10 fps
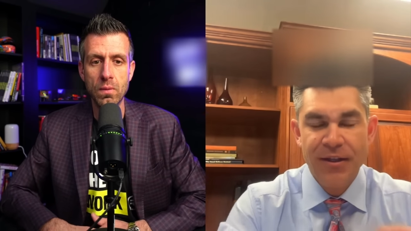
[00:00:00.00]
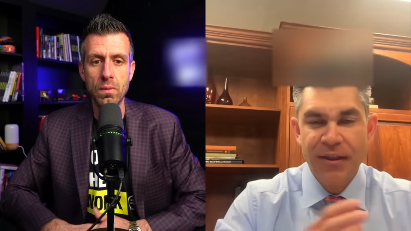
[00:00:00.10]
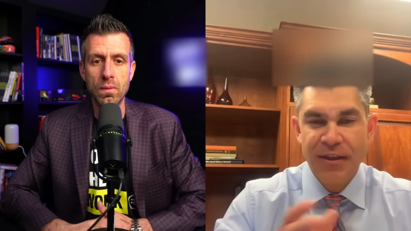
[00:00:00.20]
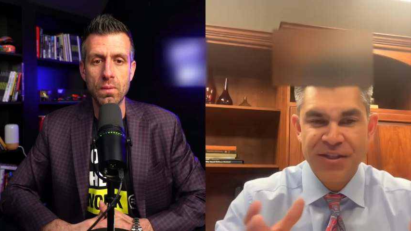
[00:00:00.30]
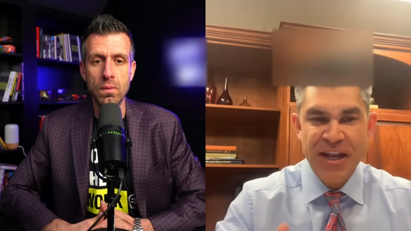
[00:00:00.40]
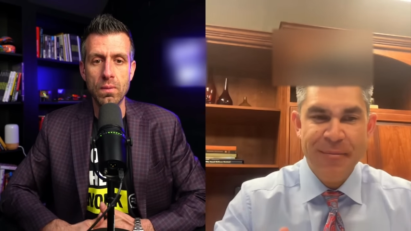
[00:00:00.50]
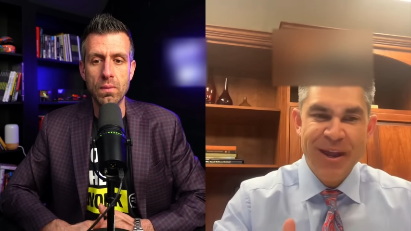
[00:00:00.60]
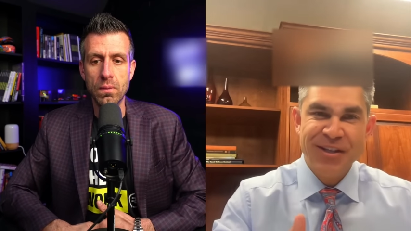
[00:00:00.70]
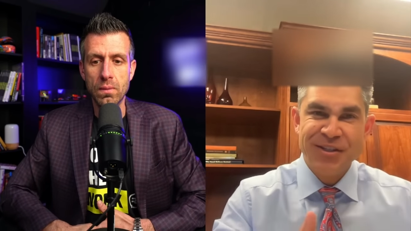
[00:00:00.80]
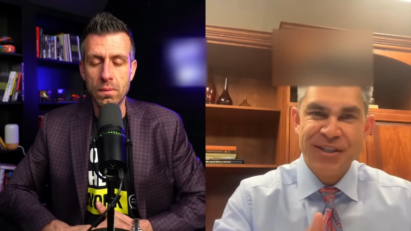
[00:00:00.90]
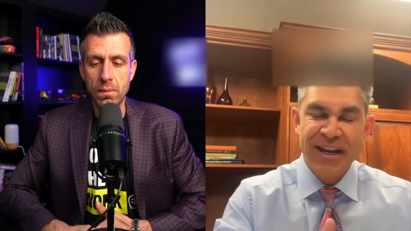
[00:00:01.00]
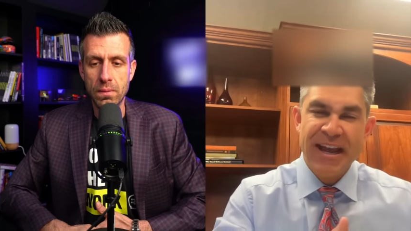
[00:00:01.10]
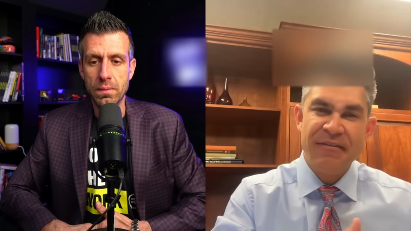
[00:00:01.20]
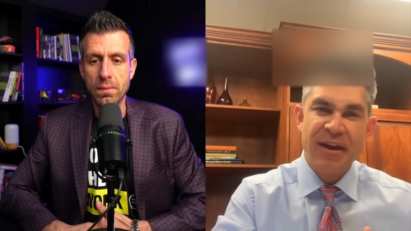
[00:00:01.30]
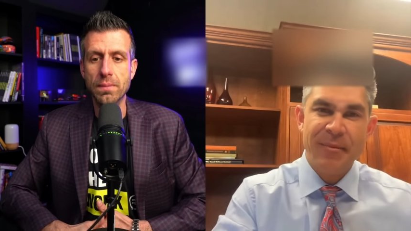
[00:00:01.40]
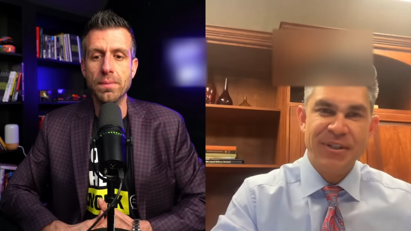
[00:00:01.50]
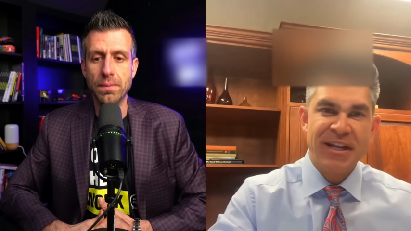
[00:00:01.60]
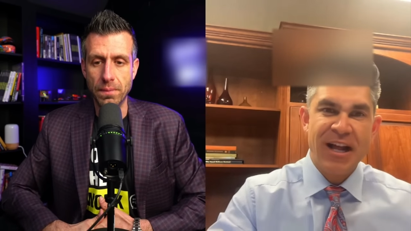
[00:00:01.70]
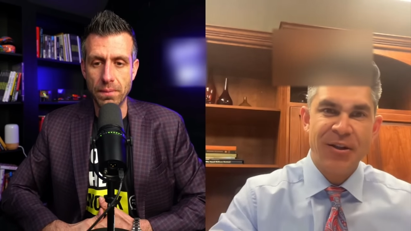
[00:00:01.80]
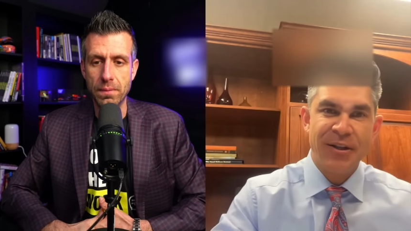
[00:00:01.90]
Speaker 1: The same agents that have that
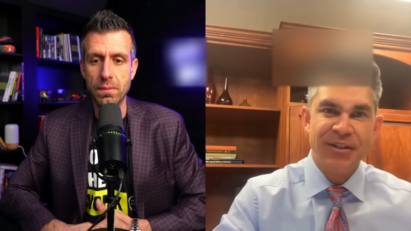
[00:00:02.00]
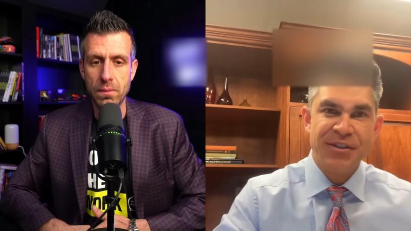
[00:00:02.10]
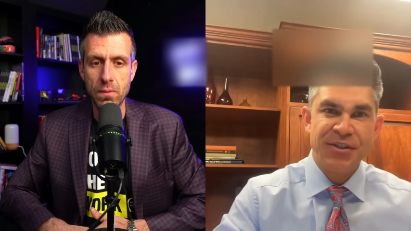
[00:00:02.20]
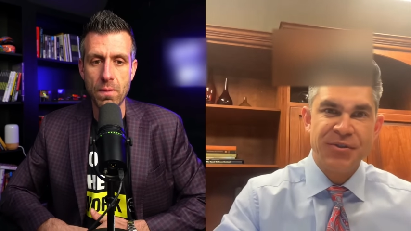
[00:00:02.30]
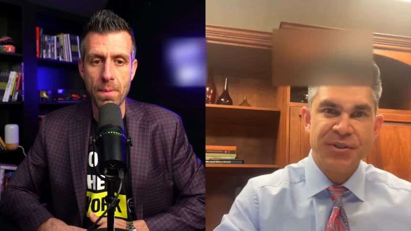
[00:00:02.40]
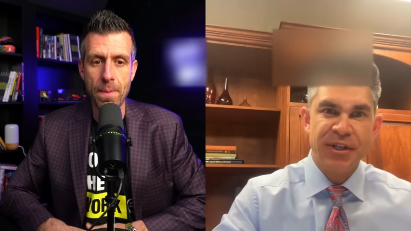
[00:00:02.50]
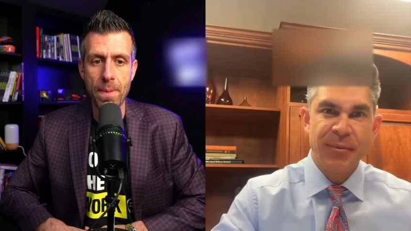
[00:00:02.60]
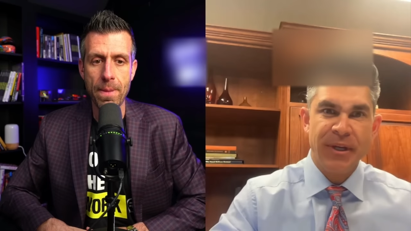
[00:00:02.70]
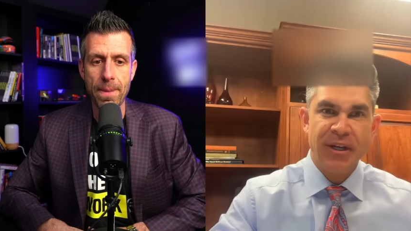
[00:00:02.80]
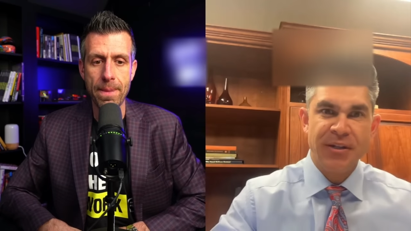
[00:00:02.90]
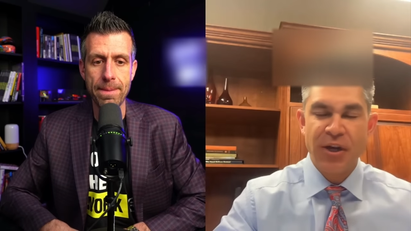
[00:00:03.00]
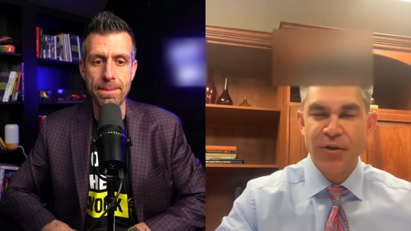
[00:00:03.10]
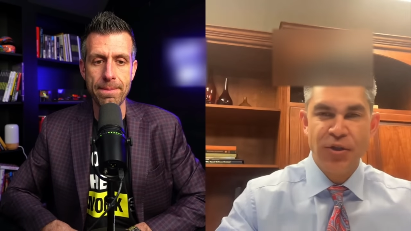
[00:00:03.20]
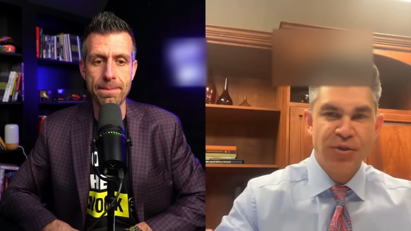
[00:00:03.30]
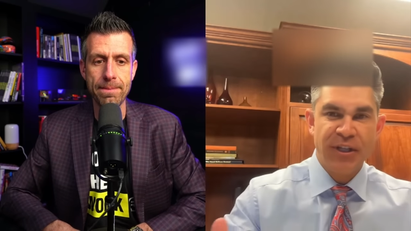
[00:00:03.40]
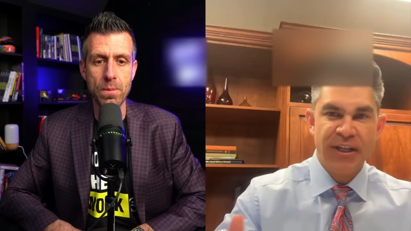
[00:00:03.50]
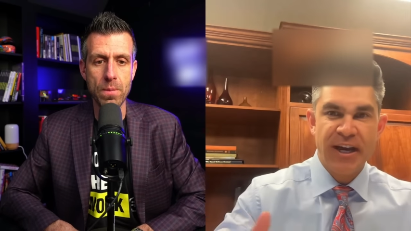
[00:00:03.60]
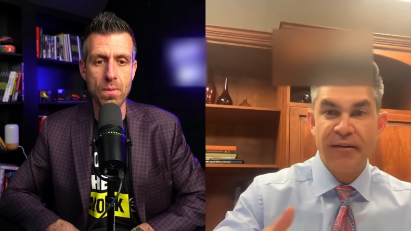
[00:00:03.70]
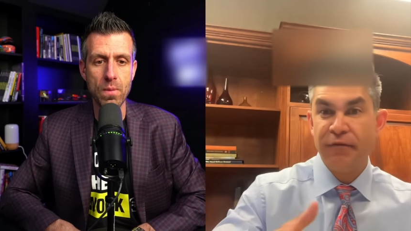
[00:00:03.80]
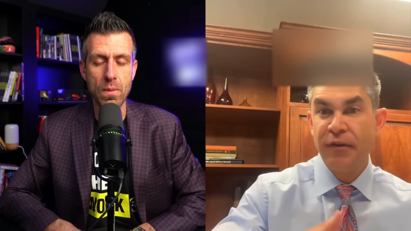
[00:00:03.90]
mentality, it's interesting because I'll usually
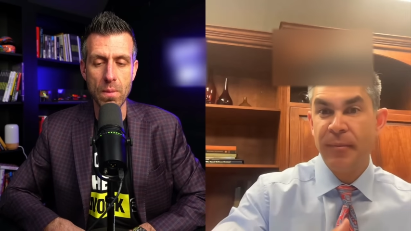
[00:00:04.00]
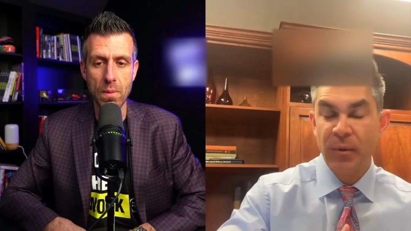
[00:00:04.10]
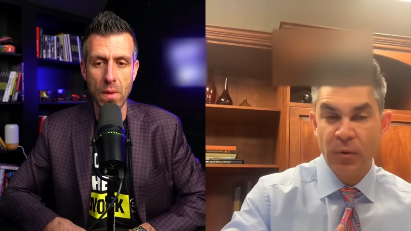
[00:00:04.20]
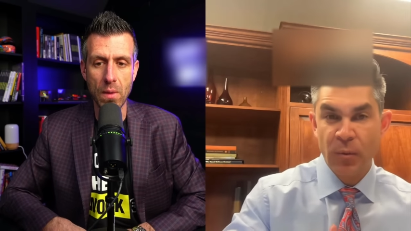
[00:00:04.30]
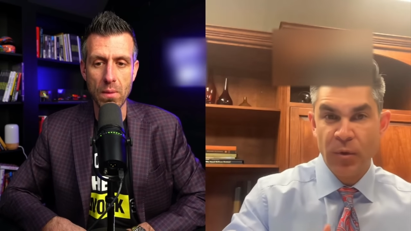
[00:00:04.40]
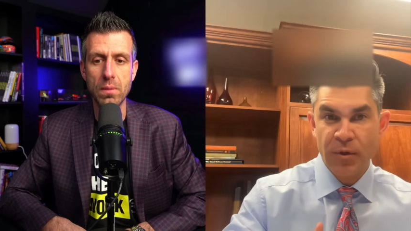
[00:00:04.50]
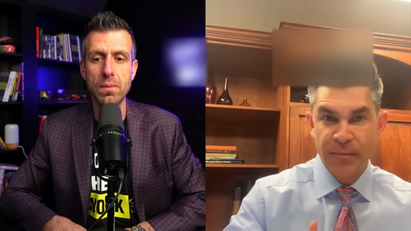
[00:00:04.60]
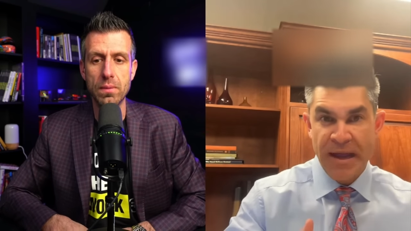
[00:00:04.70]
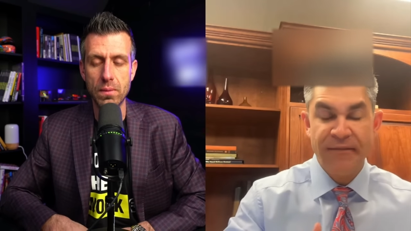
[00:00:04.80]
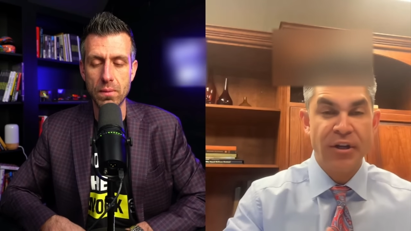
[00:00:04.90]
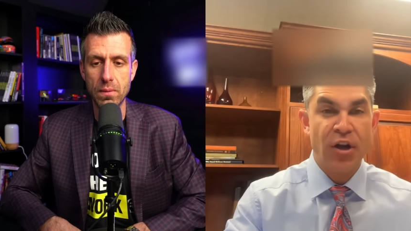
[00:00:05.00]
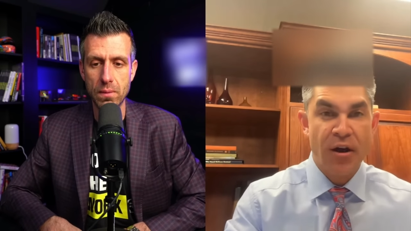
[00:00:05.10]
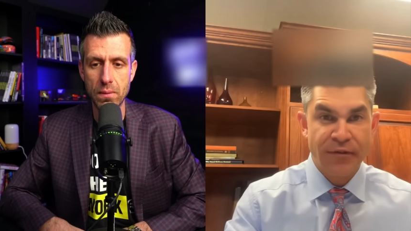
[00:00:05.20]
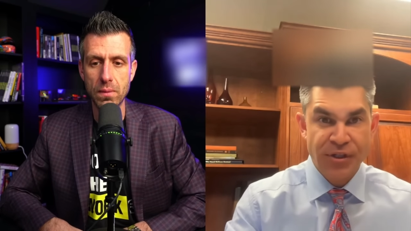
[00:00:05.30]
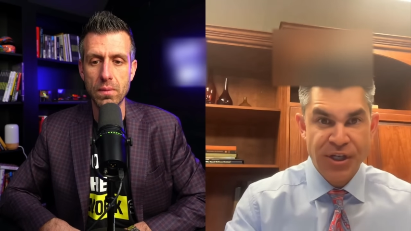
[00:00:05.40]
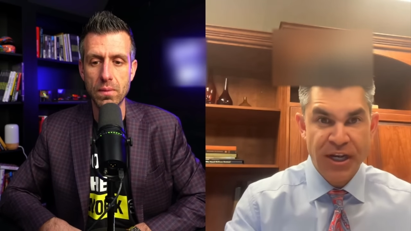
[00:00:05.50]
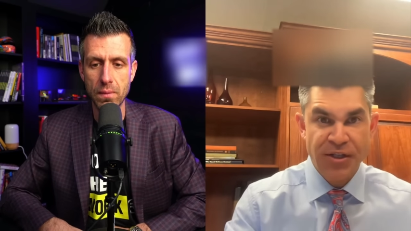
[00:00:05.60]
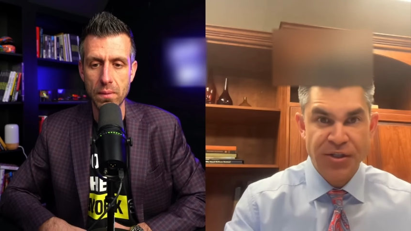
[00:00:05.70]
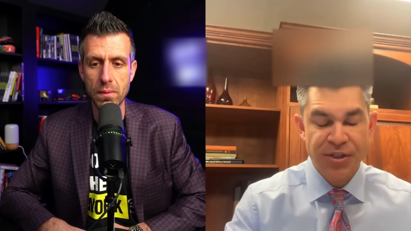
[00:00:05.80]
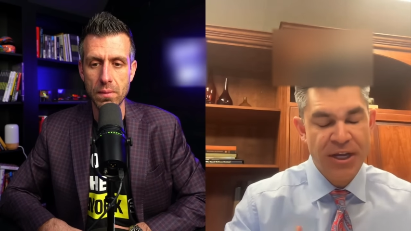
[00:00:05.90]
kind of flip it when we're having
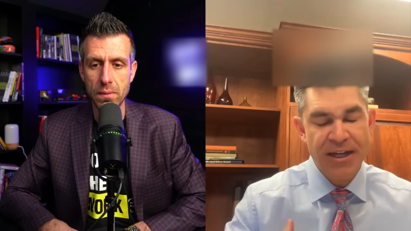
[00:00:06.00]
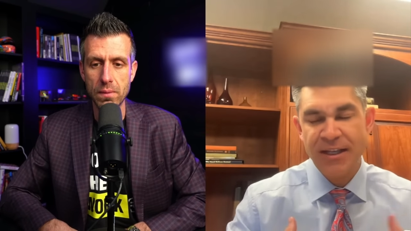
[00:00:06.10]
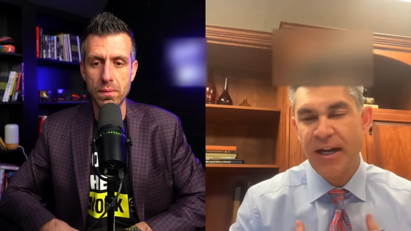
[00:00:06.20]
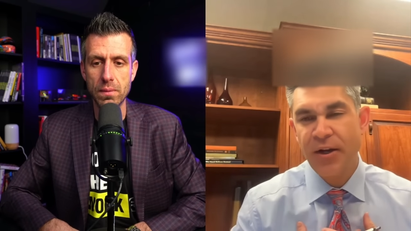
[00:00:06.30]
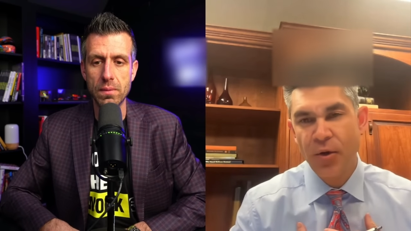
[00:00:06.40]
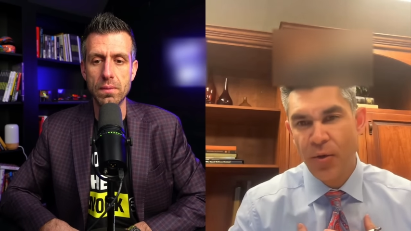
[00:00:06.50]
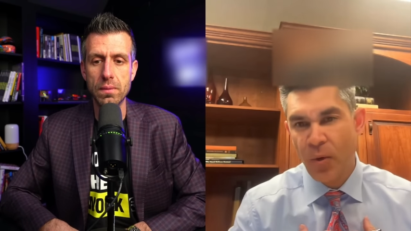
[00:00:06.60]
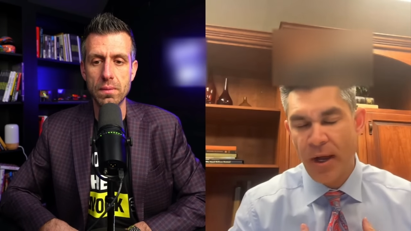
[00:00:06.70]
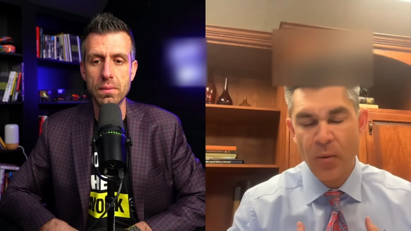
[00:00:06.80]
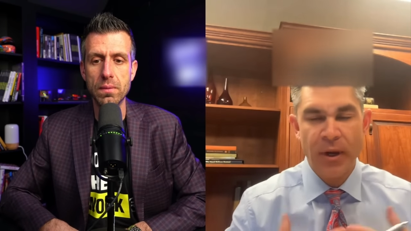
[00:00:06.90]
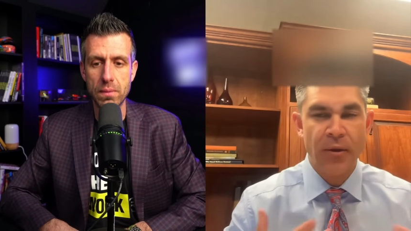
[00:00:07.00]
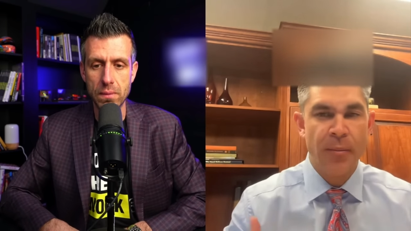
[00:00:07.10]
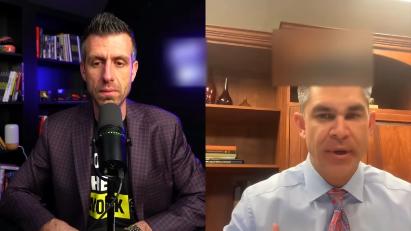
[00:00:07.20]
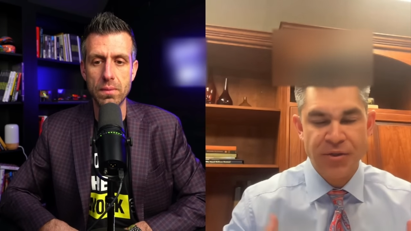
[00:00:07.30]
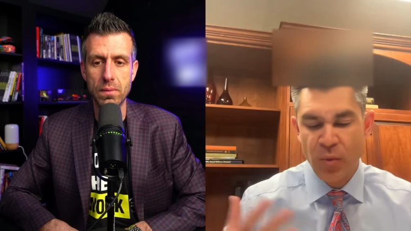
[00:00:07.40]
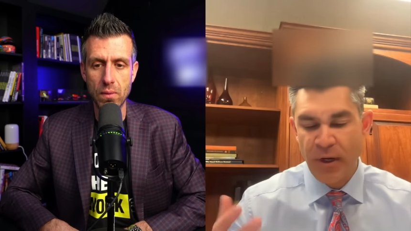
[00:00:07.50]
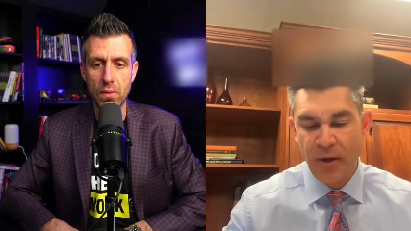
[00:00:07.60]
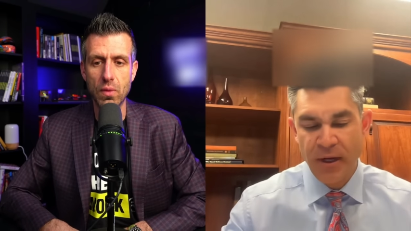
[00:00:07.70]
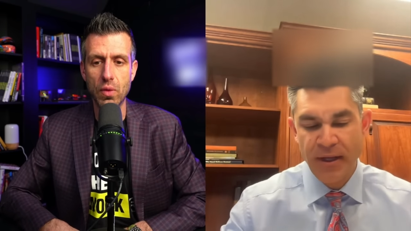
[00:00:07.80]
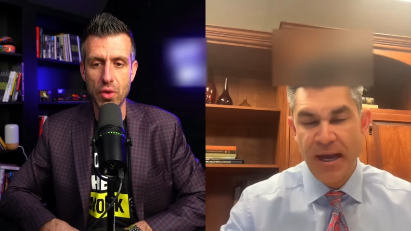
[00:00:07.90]
conversations. And not that I know the right way or the best way
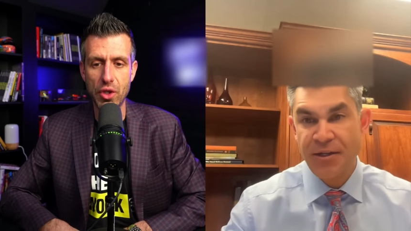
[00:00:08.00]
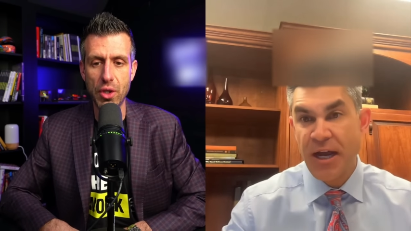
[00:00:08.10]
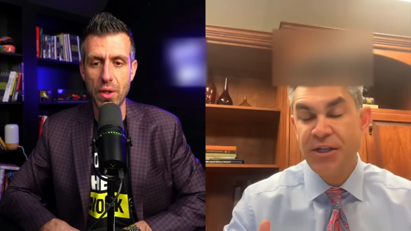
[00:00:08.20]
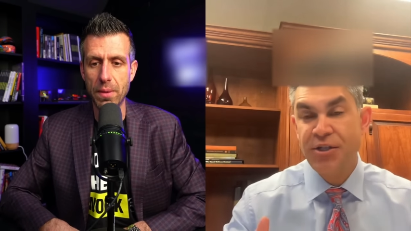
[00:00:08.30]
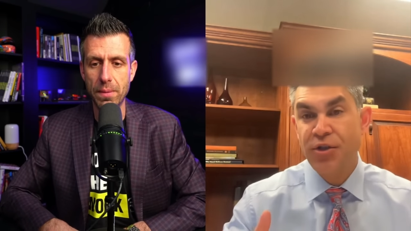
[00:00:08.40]
or anything else. Sure. I just